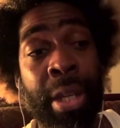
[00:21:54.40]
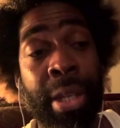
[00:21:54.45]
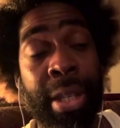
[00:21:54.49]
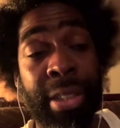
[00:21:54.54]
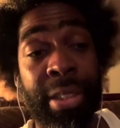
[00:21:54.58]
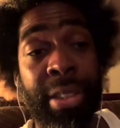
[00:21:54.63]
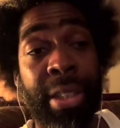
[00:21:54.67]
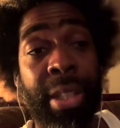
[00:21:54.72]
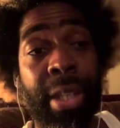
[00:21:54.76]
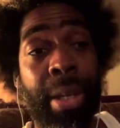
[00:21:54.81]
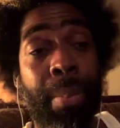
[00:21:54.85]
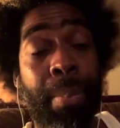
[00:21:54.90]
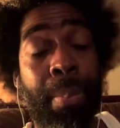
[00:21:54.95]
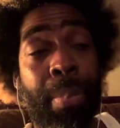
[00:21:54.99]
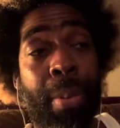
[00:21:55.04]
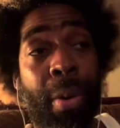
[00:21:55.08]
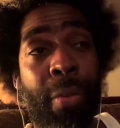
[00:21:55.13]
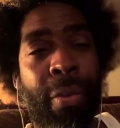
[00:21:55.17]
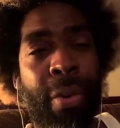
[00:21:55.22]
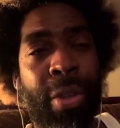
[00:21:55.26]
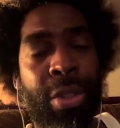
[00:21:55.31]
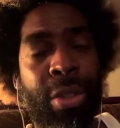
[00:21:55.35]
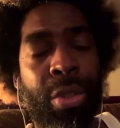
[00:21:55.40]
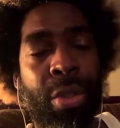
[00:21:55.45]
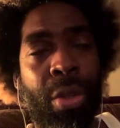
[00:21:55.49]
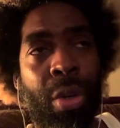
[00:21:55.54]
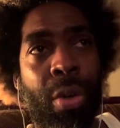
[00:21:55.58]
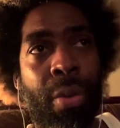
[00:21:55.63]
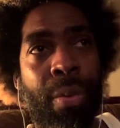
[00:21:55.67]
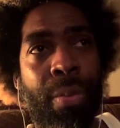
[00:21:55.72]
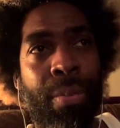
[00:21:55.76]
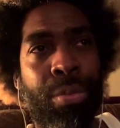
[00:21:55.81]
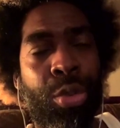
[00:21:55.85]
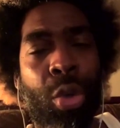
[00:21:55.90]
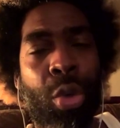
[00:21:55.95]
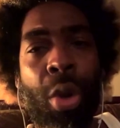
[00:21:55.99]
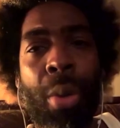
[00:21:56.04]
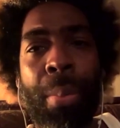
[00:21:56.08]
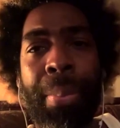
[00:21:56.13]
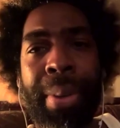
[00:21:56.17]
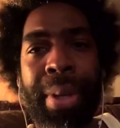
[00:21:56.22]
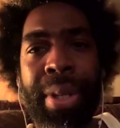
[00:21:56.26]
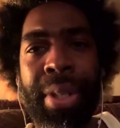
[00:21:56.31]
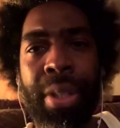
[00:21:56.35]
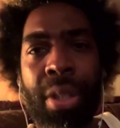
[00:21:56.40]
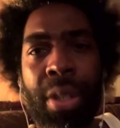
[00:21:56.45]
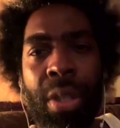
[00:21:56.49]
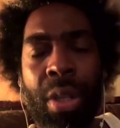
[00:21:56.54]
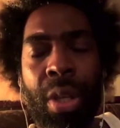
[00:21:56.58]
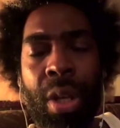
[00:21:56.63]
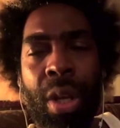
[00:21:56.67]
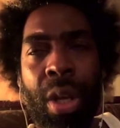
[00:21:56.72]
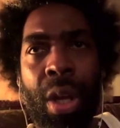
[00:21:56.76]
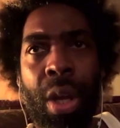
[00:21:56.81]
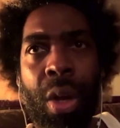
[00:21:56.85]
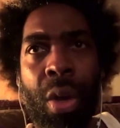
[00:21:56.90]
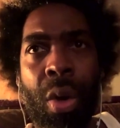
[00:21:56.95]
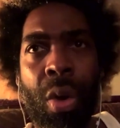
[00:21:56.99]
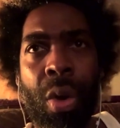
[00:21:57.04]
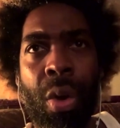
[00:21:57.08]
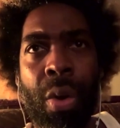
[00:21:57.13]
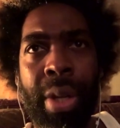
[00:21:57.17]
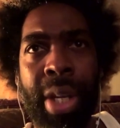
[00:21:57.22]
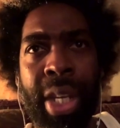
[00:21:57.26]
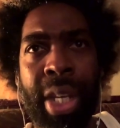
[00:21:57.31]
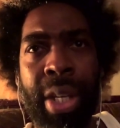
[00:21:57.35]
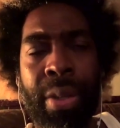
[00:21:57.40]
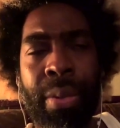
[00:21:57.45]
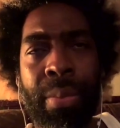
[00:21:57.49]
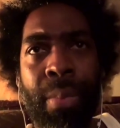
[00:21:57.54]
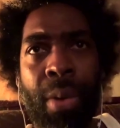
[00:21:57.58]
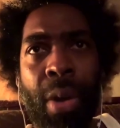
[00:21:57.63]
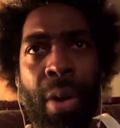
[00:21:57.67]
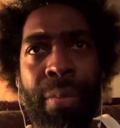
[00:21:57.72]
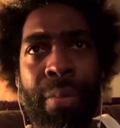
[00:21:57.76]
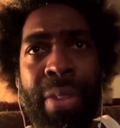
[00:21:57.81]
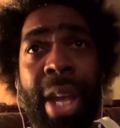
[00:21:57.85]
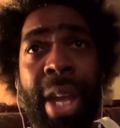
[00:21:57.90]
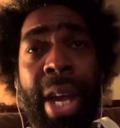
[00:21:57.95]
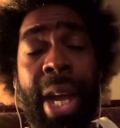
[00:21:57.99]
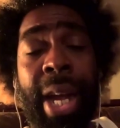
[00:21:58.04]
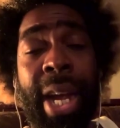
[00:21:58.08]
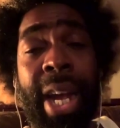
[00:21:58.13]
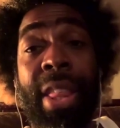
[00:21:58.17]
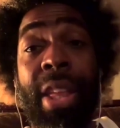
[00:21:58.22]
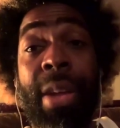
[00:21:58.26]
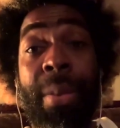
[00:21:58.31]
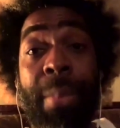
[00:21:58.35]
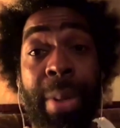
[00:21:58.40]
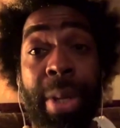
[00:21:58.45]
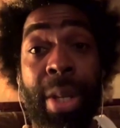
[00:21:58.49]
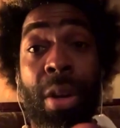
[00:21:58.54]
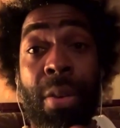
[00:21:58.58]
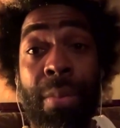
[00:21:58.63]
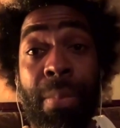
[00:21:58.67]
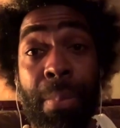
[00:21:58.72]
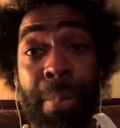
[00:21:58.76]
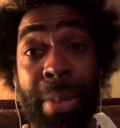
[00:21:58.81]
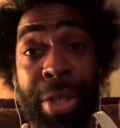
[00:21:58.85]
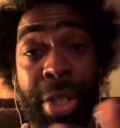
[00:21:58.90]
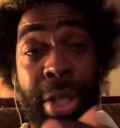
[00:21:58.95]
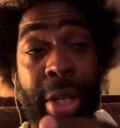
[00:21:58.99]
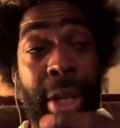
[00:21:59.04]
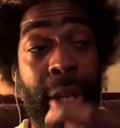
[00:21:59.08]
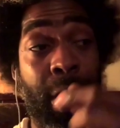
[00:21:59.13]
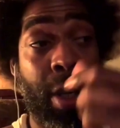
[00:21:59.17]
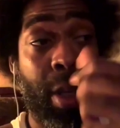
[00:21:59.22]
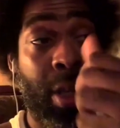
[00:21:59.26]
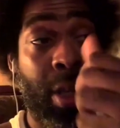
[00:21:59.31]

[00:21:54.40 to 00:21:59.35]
a professor of trumpet of the Academy of Michigan.